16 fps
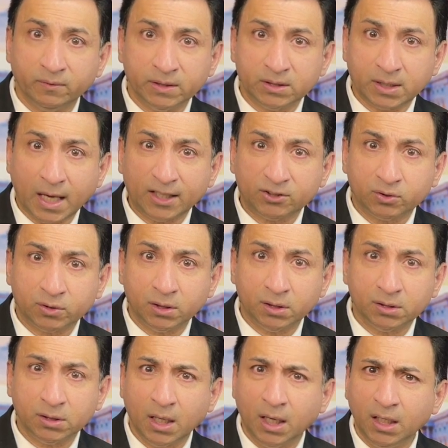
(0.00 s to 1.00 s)
his tax
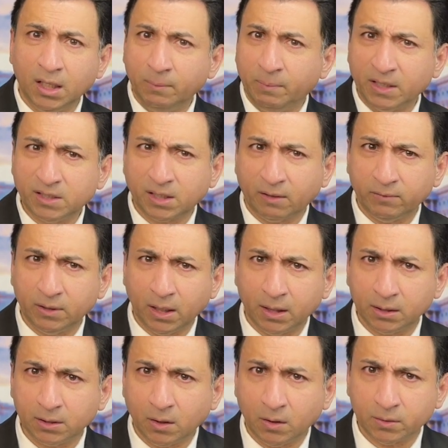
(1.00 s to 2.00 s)
returns. He paid
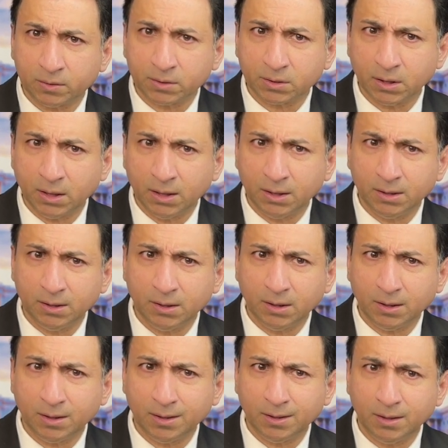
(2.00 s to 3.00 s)
$700
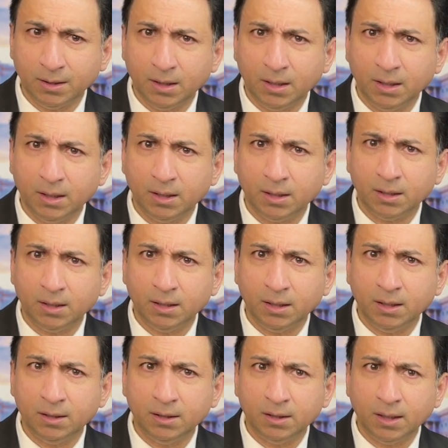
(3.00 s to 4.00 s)

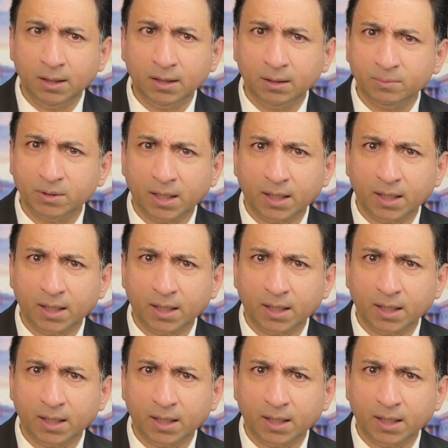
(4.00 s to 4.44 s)
in income